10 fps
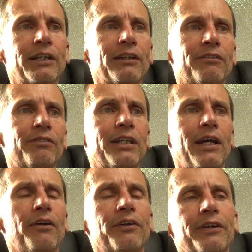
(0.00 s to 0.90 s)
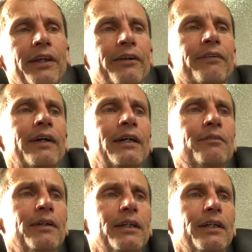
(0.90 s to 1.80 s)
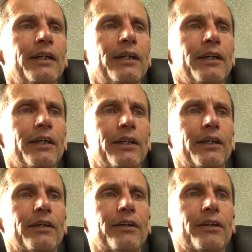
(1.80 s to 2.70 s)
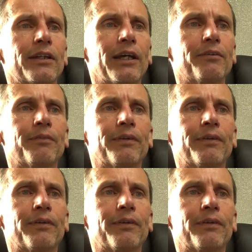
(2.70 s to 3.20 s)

in the video that they're, they're